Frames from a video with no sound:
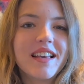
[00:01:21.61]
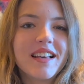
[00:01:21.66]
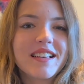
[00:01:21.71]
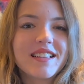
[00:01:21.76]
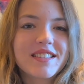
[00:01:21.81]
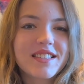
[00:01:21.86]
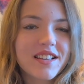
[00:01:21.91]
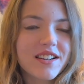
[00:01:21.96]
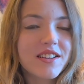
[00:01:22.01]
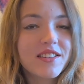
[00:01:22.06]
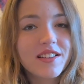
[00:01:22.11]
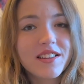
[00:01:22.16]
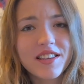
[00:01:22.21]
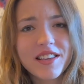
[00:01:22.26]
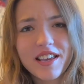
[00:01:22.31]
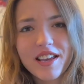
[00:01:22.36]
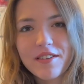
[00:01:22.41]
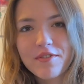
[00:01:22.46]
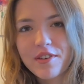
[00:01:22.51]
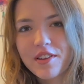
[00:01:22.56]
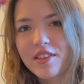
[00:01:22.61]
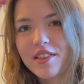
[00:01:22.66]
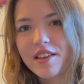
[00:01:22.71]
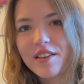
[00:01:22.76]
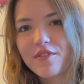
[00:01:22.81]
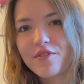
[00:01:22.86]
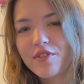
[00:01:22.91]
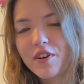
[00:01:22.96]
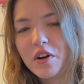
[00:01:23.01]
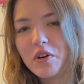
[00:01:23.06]
Suddenly,
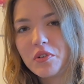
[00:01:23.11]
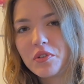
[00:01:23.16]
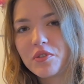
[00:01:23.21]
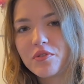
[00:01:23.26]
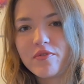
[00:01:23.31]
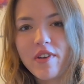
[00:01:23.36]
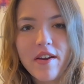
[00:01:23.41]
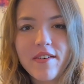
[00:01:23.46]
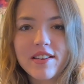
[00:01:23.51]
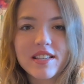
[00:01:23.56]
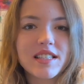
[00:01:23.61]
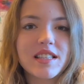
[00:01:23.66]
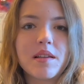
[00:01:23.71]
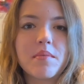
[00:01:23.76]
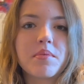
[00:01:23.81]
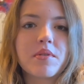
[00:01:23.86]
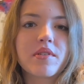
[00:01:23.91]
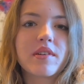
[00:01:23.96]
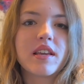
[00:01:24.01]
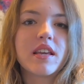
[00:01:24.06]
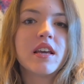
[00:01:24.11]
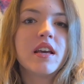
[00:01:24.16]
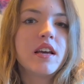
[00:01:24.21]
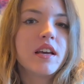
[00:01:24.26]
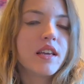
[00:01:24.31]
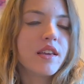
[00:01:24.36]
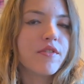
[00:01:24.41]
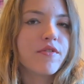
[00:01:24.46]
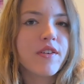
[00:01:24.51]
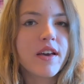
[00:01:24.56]
everything felt very slippery.
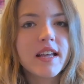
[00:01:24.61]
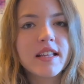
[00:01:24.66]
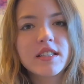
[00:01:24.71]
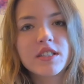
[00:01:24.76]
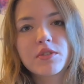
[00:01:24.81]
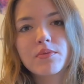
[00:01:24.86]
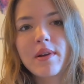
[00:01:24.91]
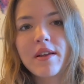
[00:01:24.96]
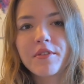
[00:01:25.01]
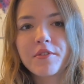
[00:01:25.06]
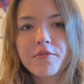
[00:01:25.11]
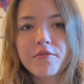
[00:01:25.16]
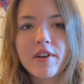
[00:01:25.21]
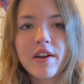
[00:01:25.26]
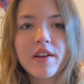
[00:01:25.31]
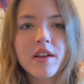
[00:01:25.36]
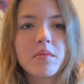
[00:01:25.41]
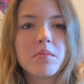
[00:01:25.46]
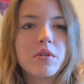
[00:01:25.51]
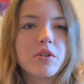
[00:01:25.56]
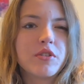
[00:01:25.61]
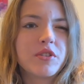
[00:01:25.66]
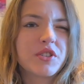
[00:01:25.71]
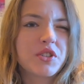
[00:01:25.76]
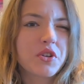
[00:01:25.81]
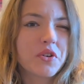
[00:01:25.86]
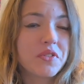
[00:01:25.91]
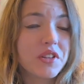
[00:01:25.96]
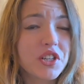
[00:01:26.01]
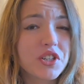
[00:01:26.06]
Events, random
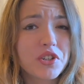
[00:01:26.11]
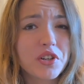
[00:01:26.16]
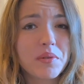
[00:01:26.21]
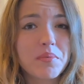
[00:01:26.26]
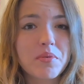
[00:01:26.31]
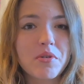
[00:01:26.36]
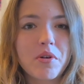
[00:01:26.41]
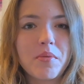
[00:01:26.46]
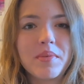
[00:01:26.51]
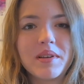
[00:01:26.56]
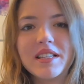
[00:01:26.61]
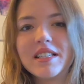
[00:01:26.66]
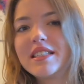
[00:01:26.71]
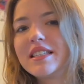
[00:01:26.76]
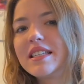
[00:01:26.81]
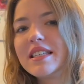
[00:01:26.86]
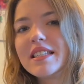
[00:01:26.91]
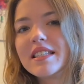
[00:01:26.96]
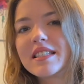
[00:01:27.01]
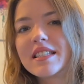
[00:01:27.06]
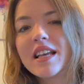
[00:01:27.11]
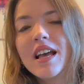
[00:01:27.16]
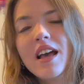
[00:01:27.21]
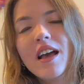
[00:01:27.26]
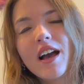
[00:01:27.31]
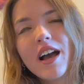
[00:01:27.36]
variables, conditional probabilities.